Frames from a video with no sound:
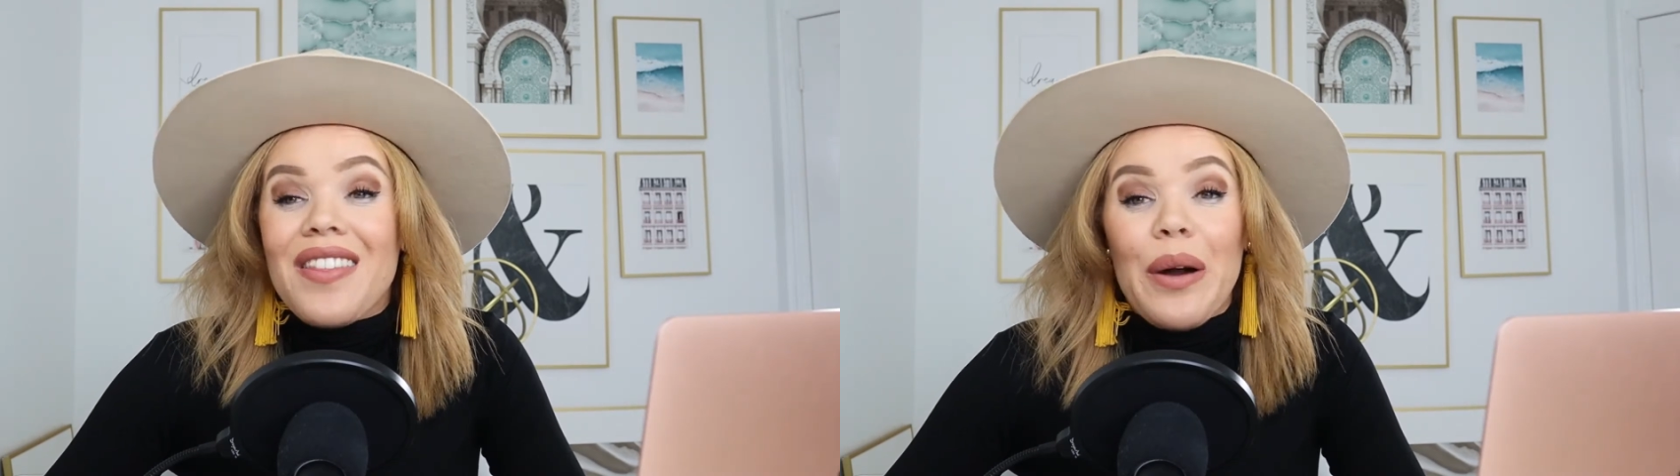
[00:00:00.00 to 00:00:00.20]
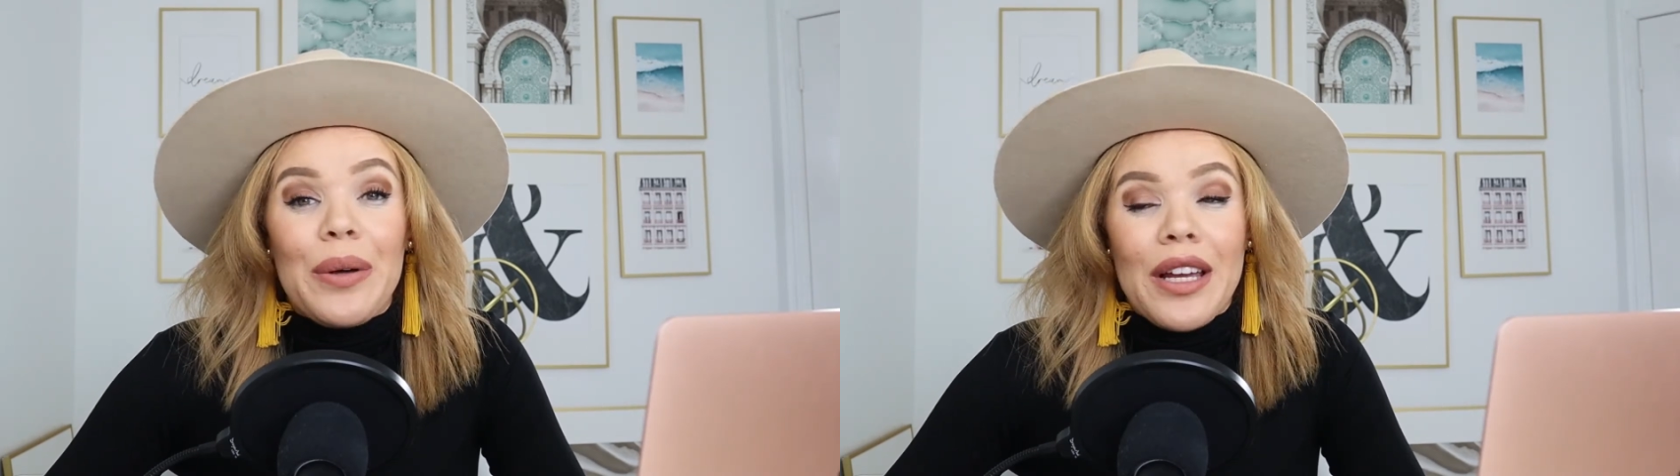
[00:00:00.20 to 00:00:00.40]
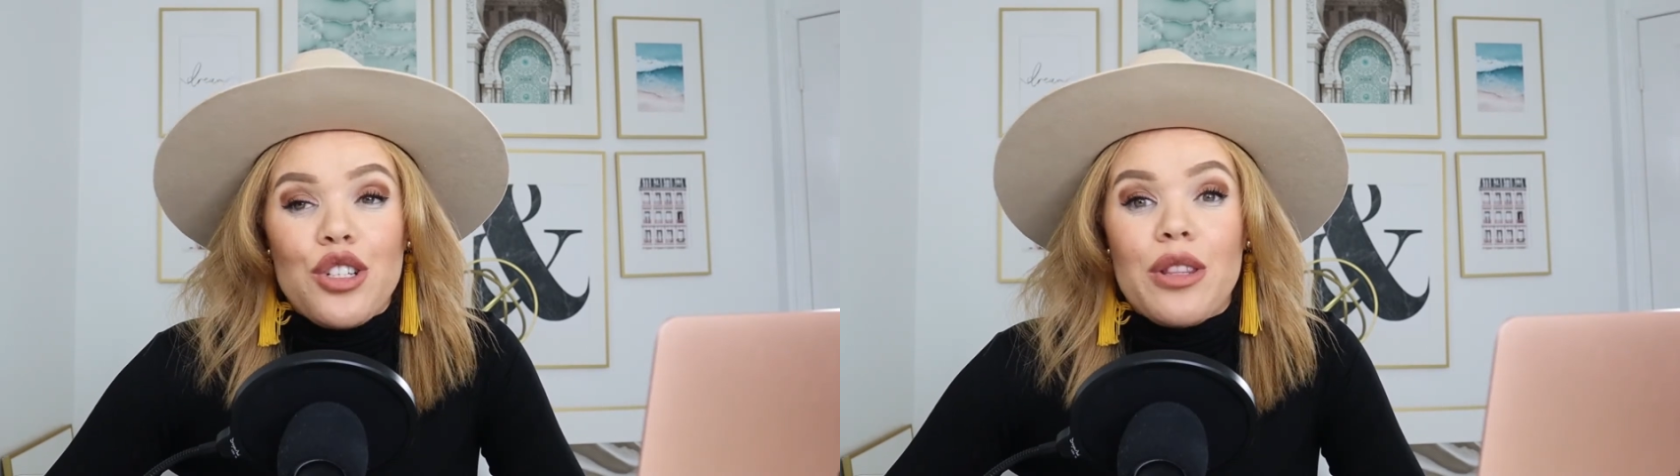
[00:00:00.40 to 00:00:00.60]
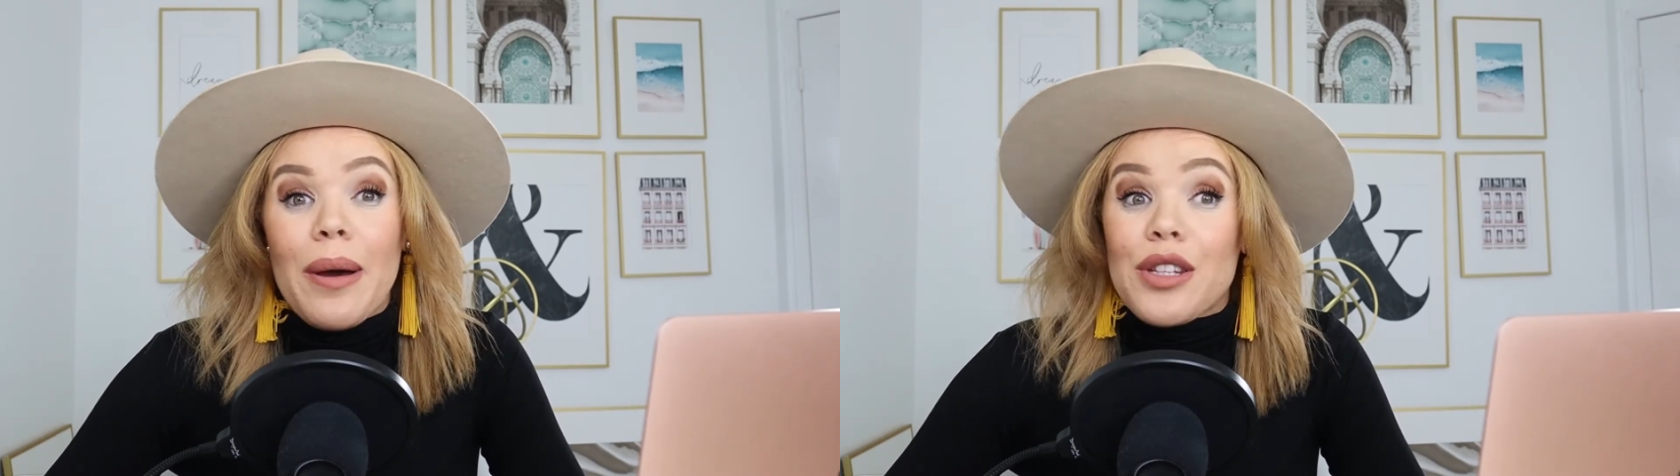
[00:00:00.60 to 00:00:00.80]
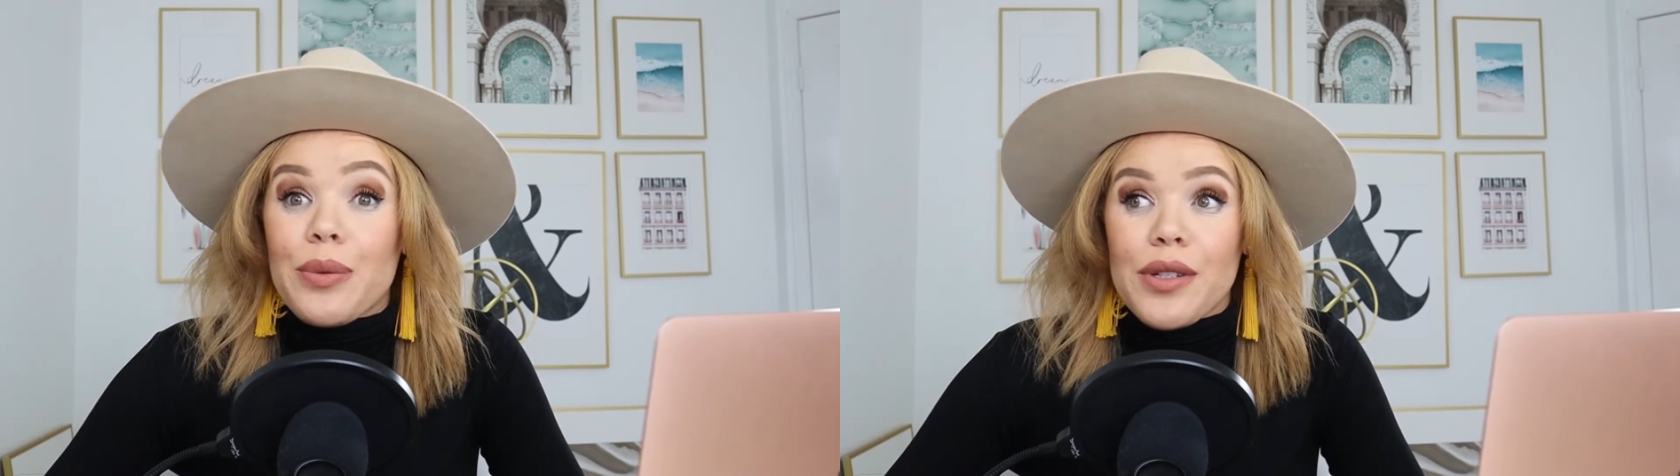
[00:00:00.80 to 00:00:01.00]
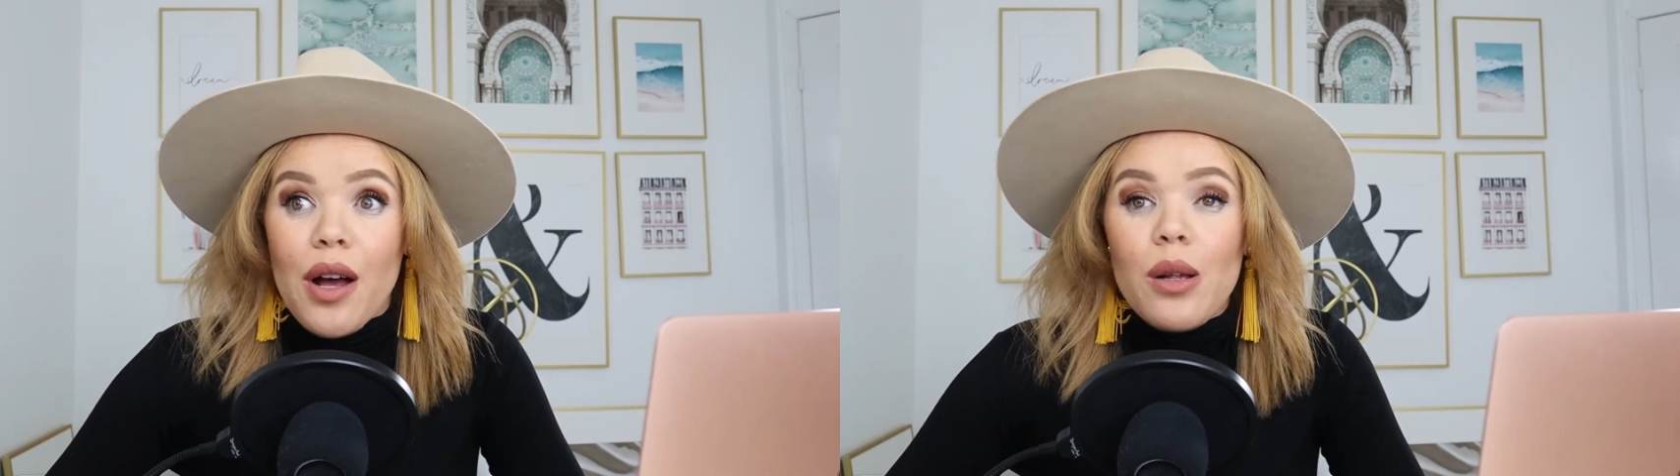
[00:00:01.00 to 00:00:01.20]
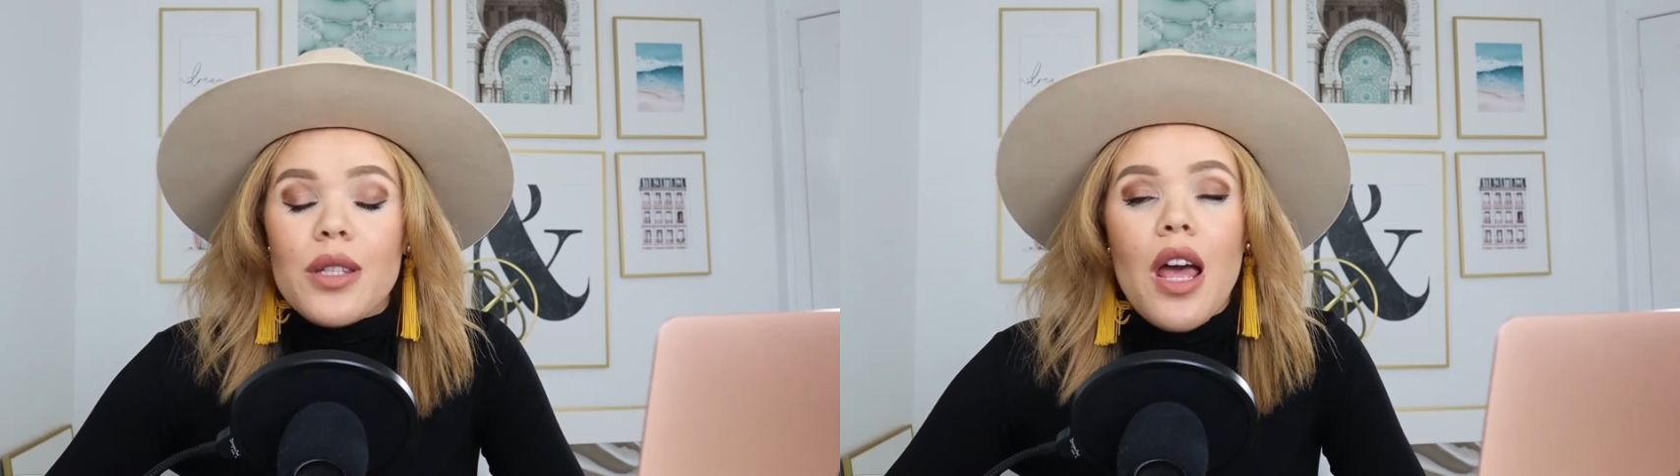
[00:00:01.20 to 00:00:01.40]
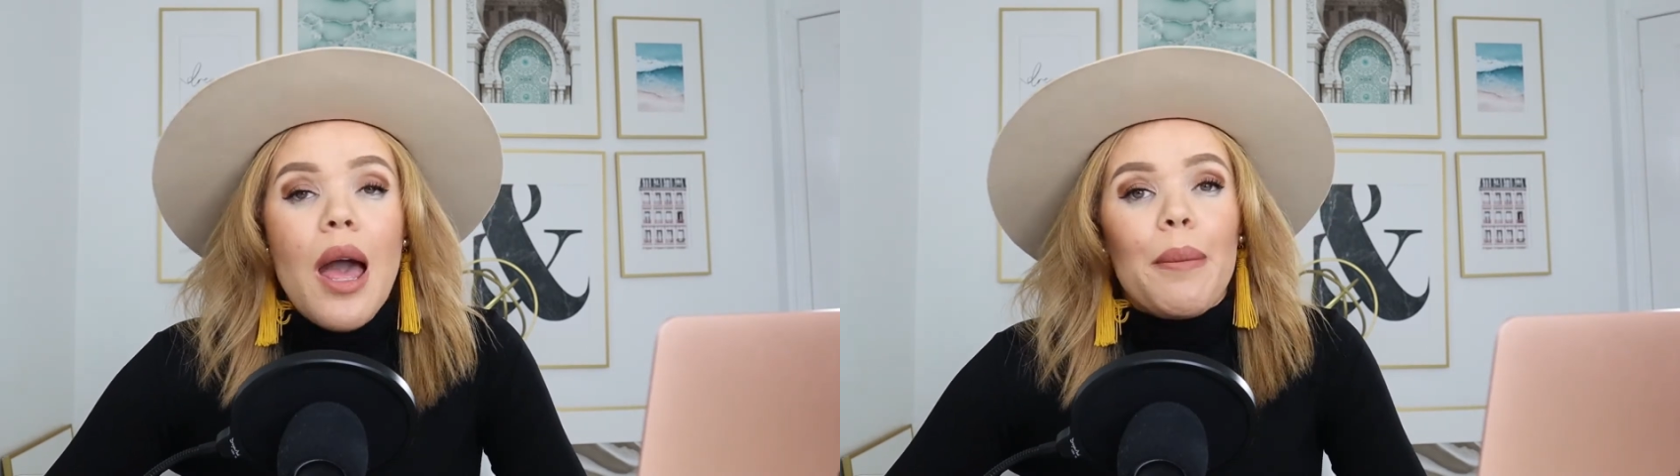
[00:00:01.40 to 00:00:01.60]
That will get you the best results,